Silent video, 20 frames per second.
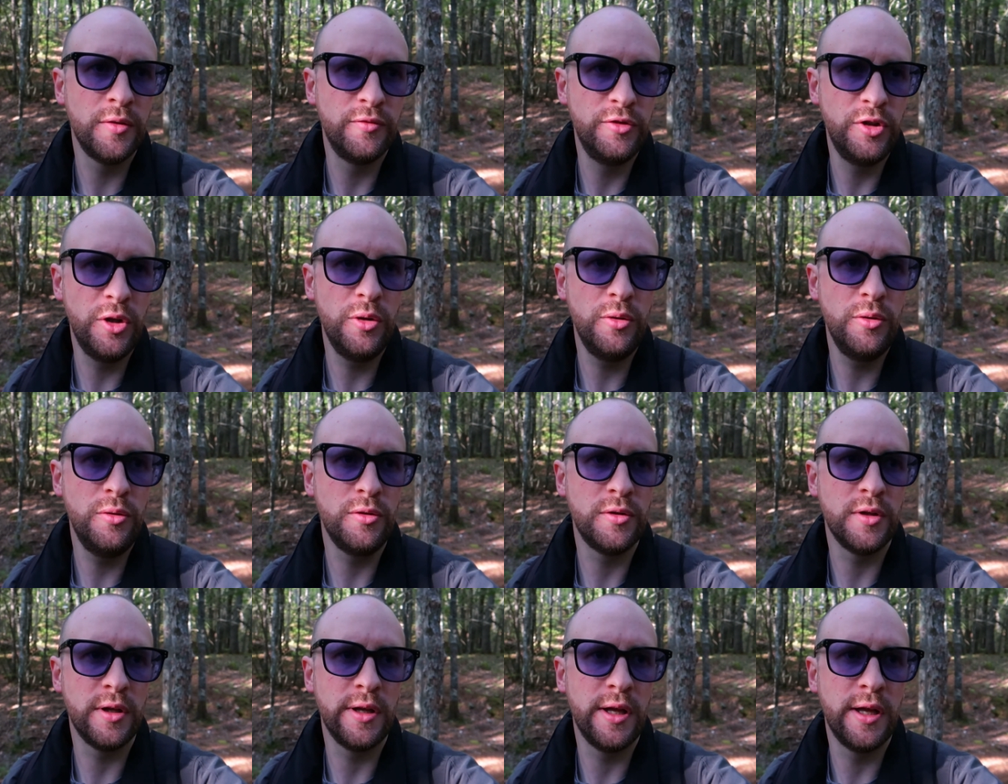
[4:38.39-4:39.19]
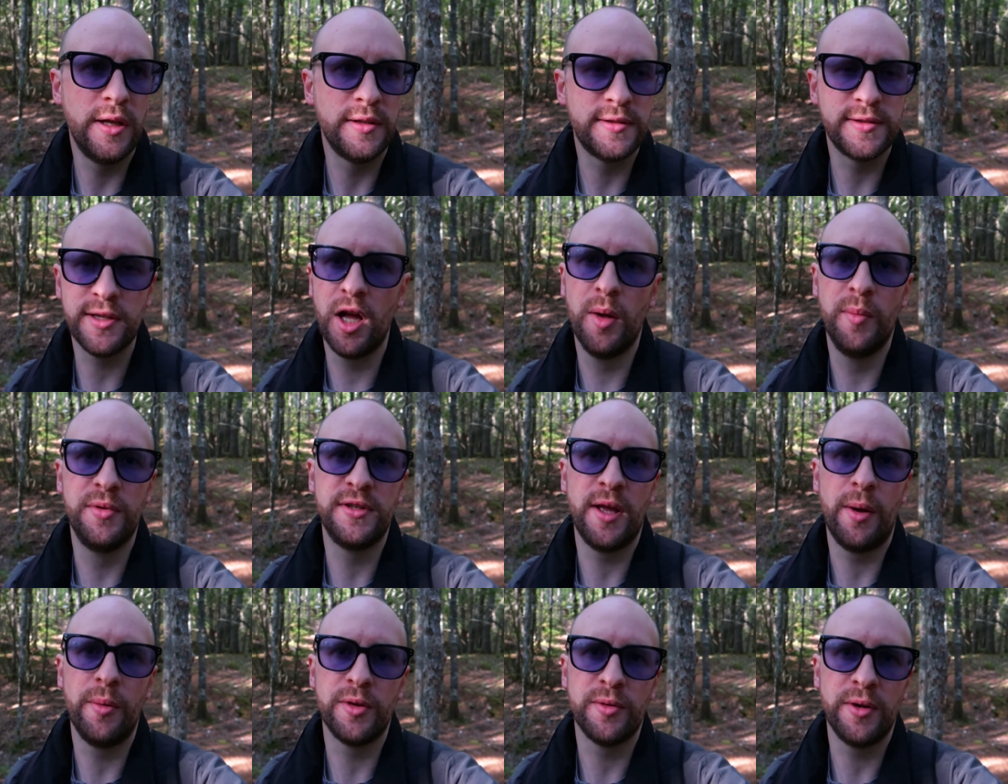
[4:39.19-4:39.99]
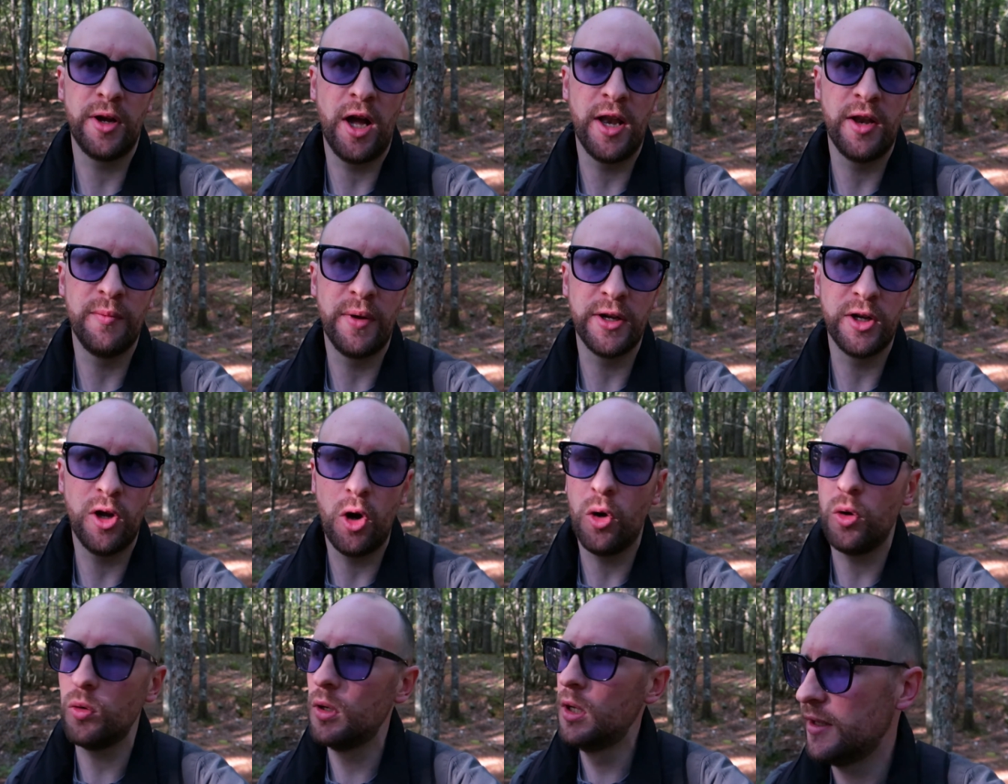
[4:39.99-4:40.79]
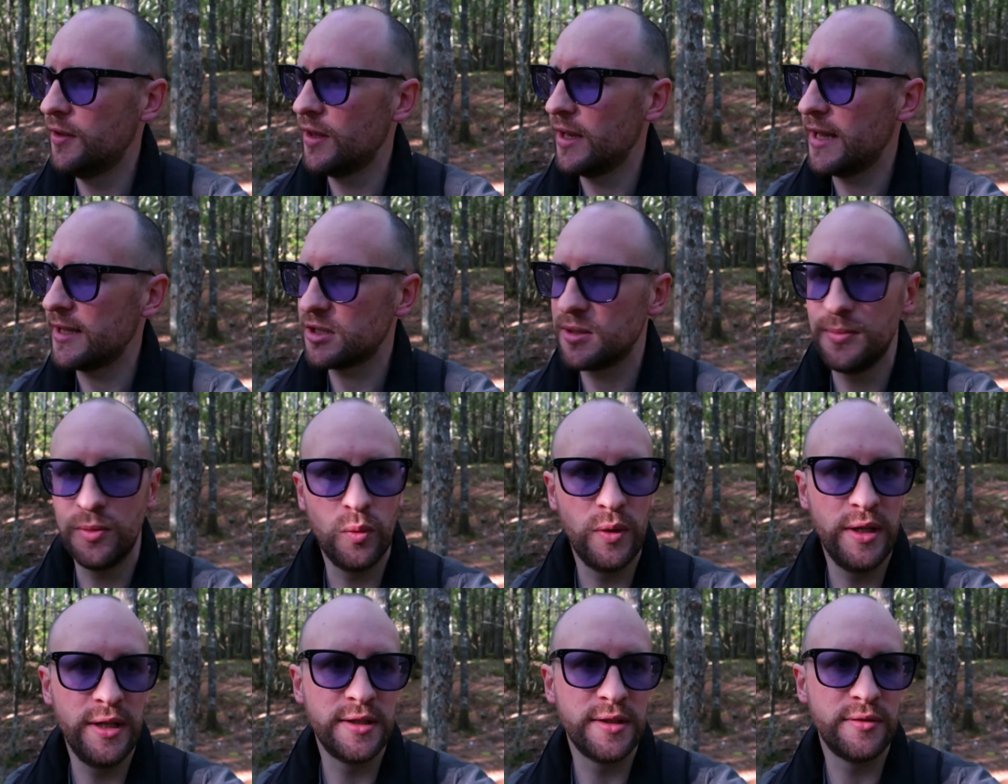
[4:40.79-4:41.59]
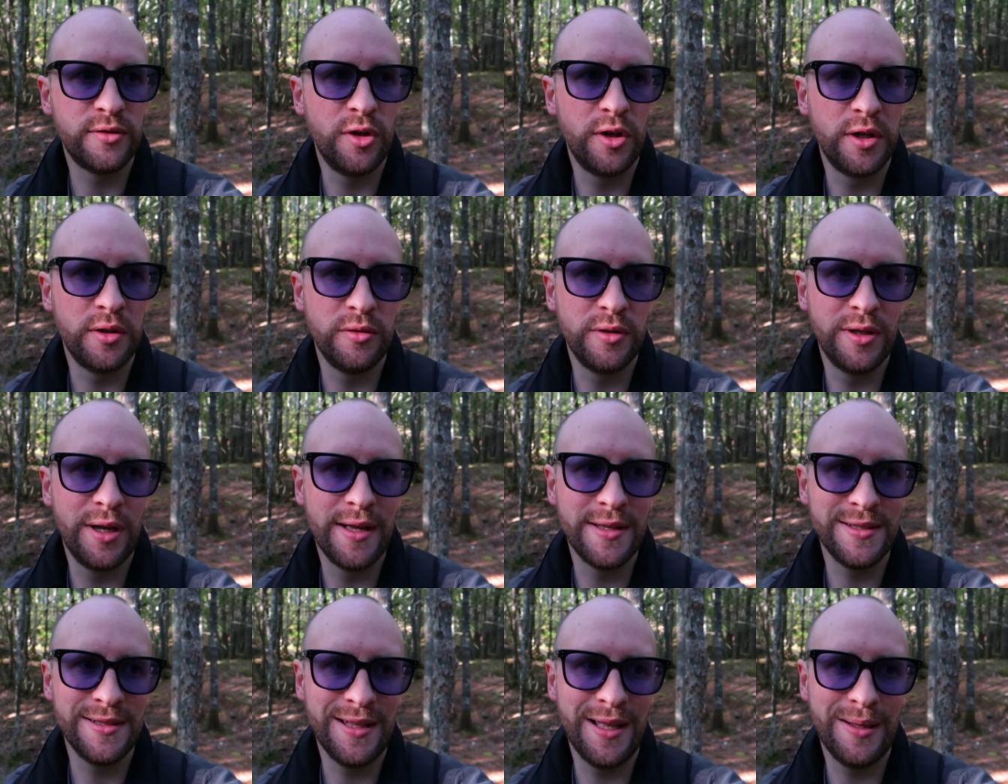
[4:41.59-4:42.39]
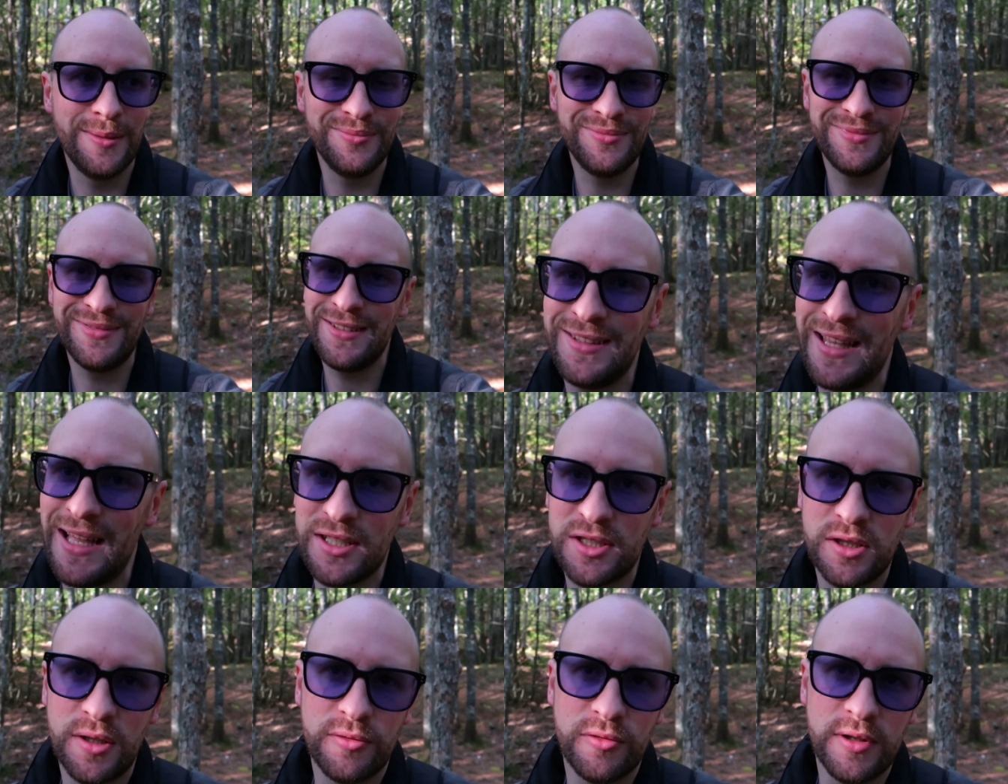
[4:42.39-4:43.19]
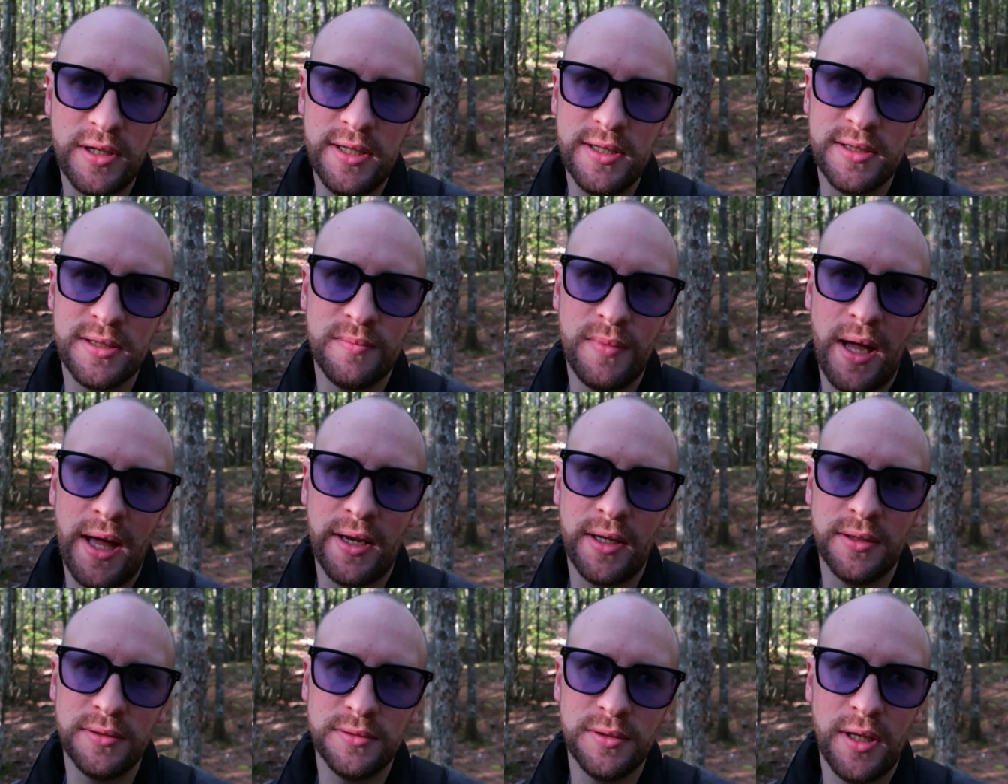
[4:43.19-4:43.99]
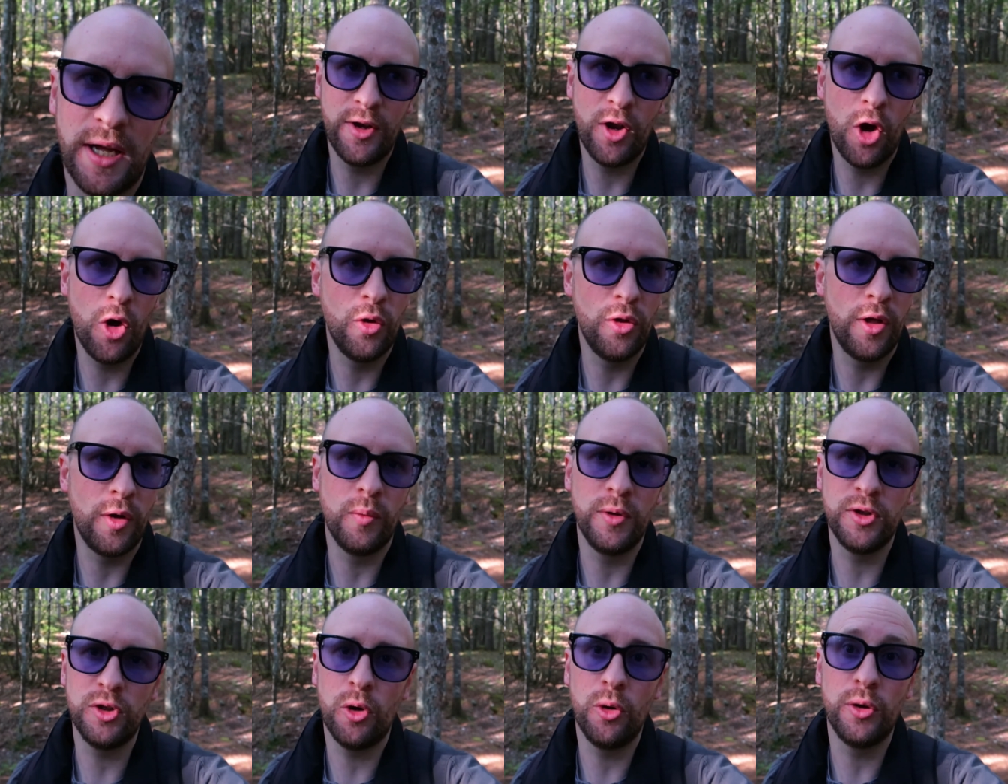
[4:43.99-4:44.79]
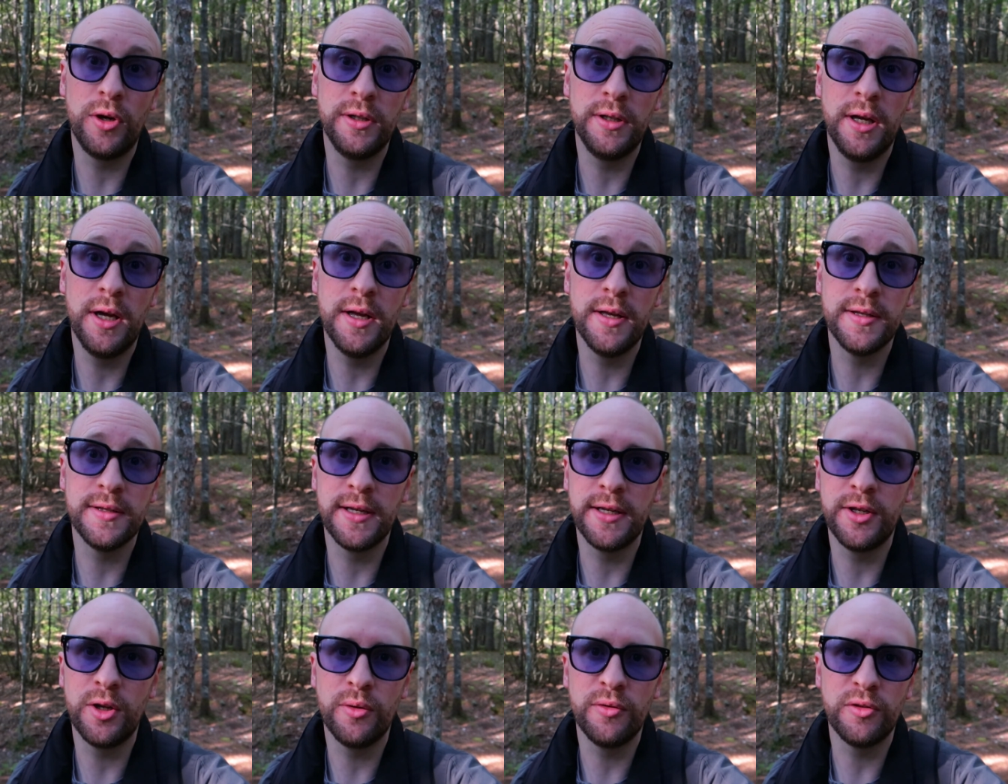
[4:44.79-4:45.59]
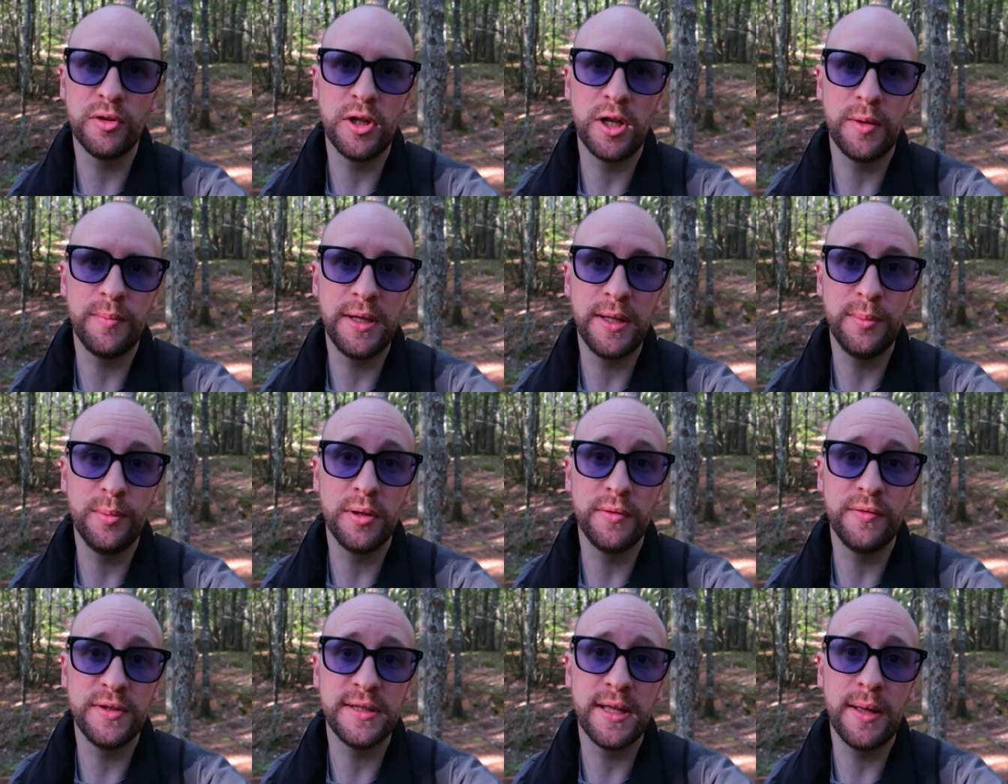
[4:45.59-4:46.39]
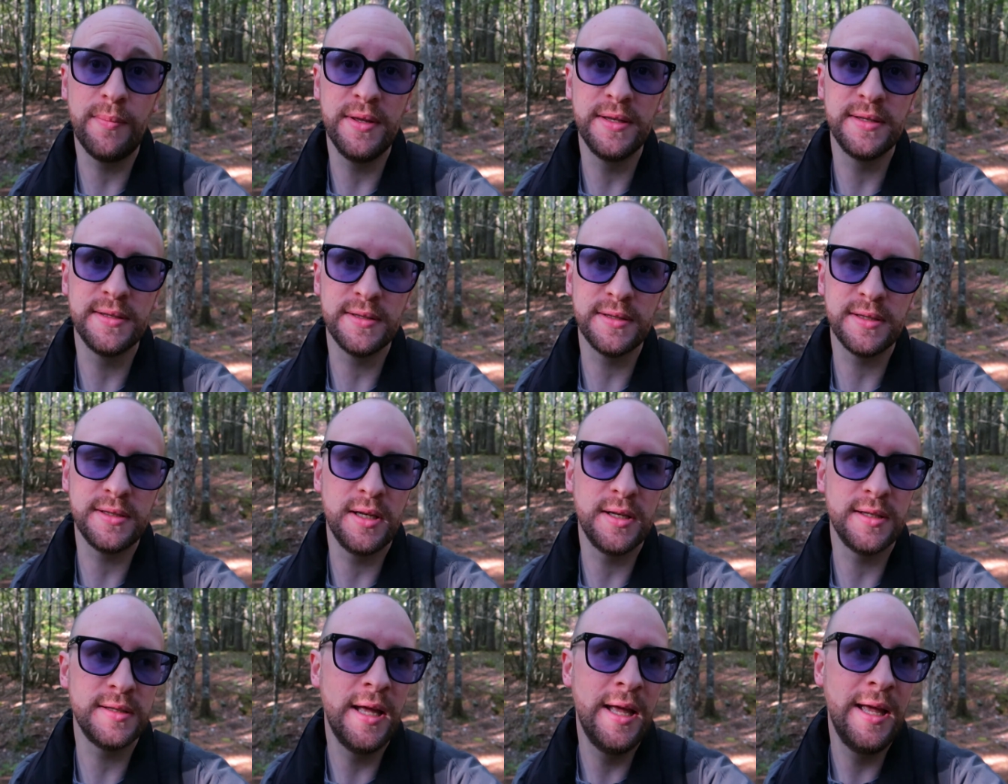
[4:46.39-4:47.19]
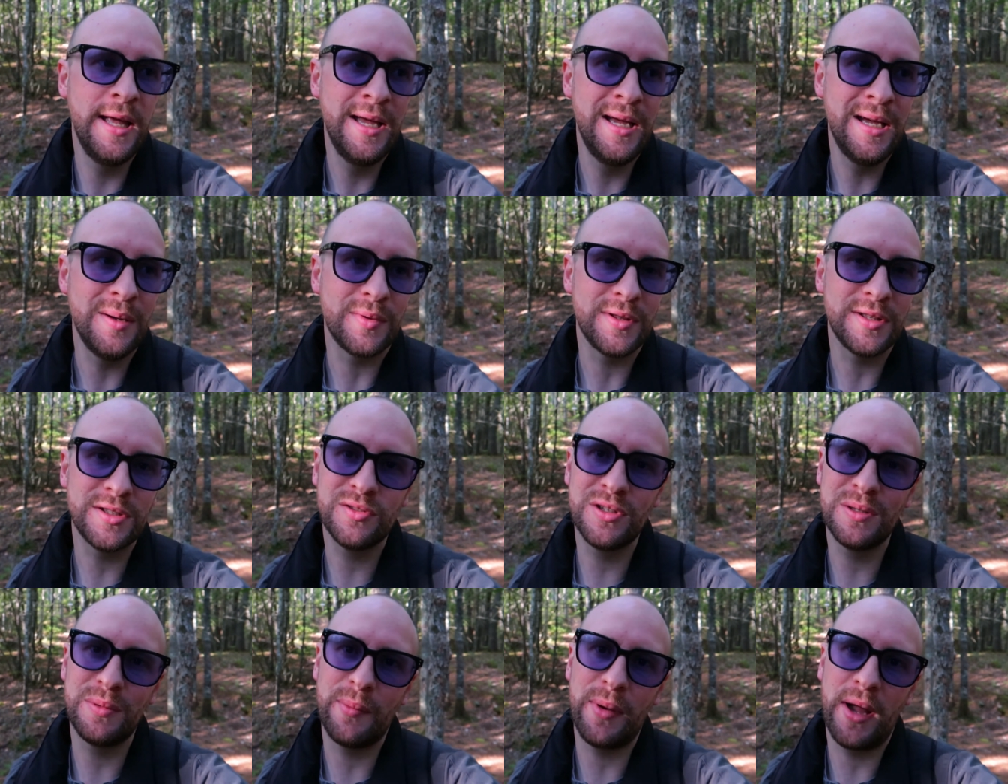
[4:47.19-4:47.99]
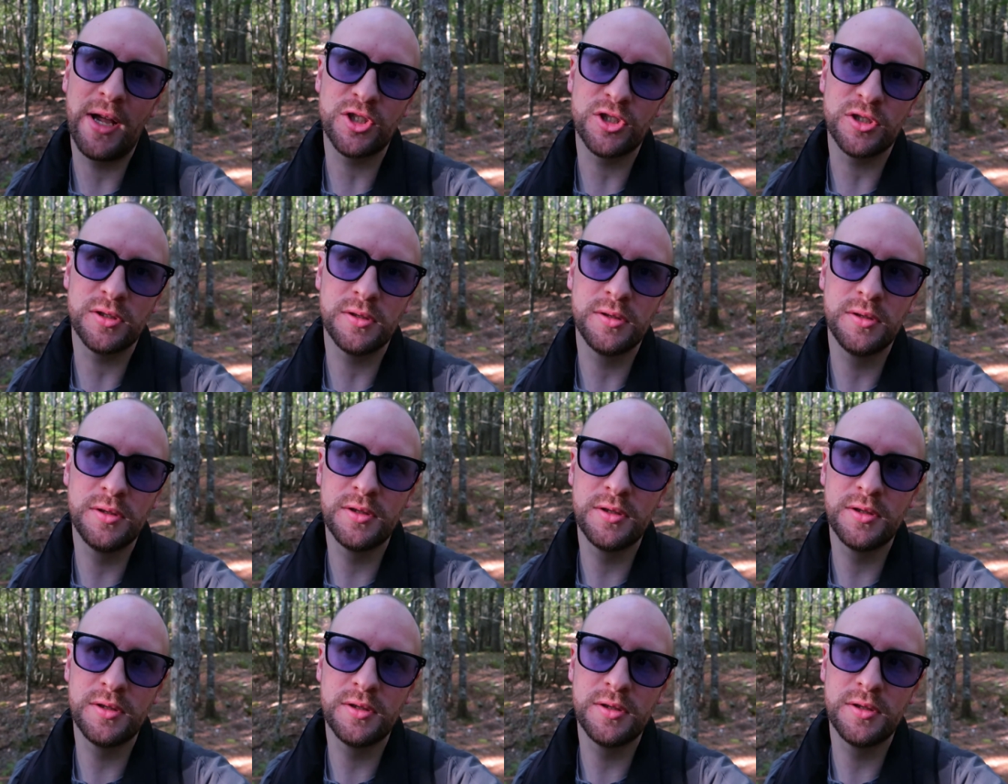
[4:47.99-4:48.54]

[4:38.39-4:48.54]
views and subs that was my, kind of my goal in the last couple of weeks I've started realizing that that stuff really doesn't matter I know that we're told it does I know for a lot of people if it's their business it does but it's really my passion